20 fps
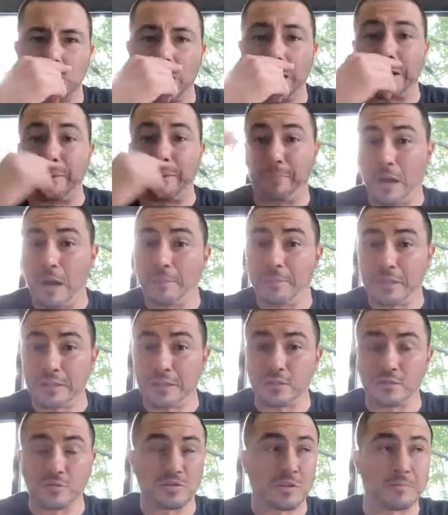I could probably
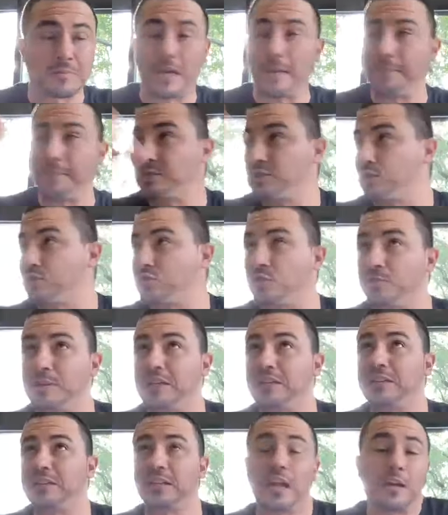do some type of social
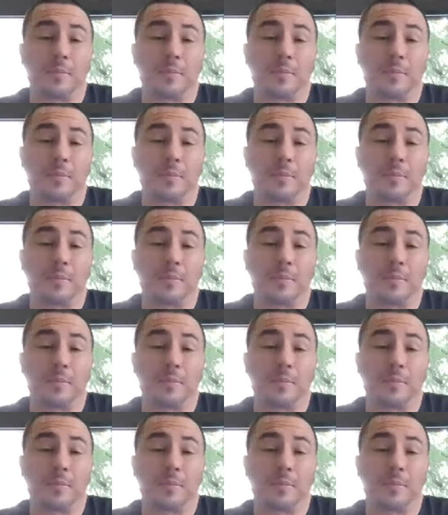media thing.